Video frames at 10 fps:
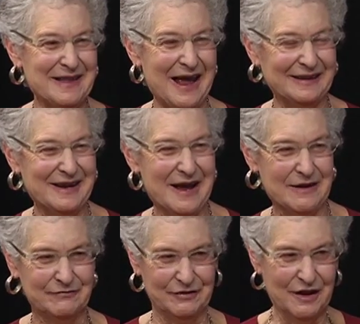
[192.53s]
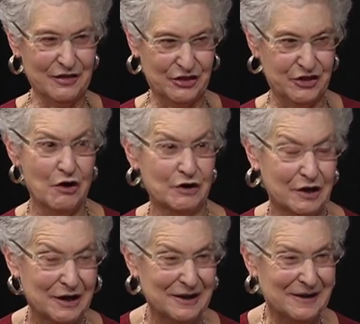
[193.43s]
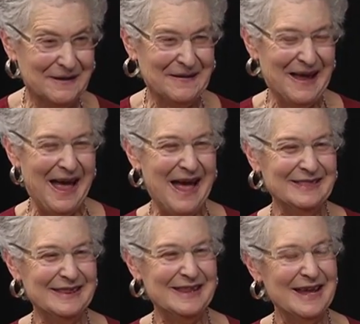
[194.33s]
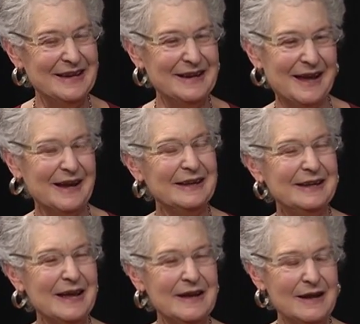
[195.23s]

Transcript: that kind of funk. And then again,